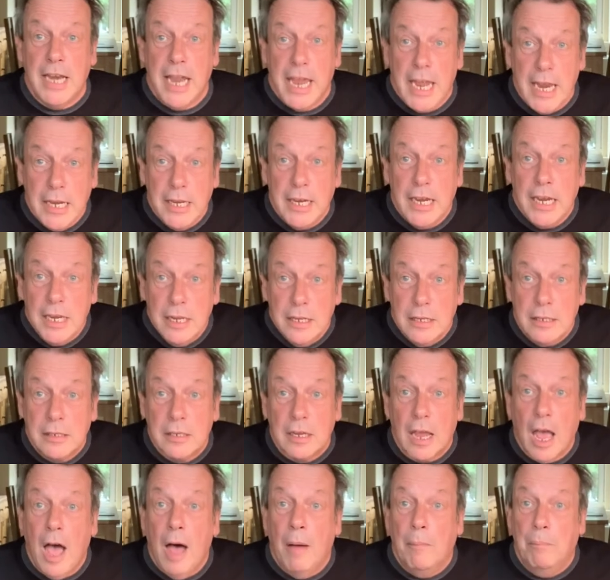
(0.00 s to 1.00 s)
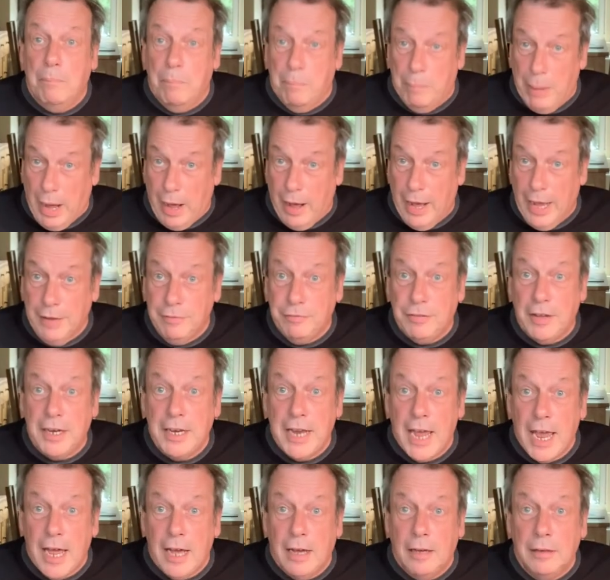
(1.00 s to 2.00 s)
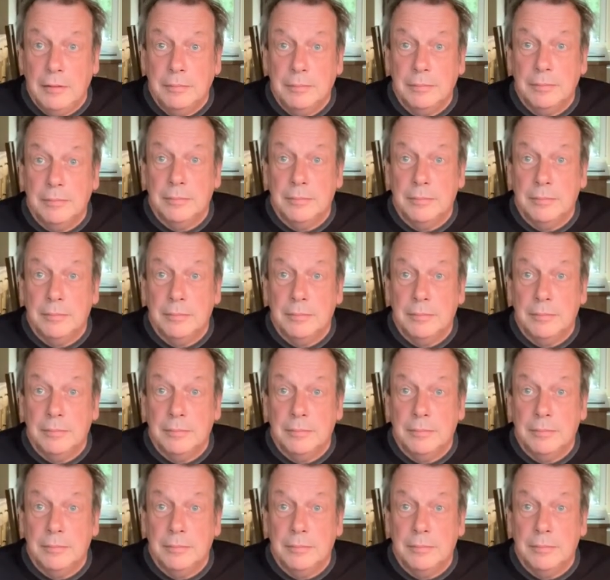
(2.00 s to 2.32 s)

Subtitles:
it is bye for now.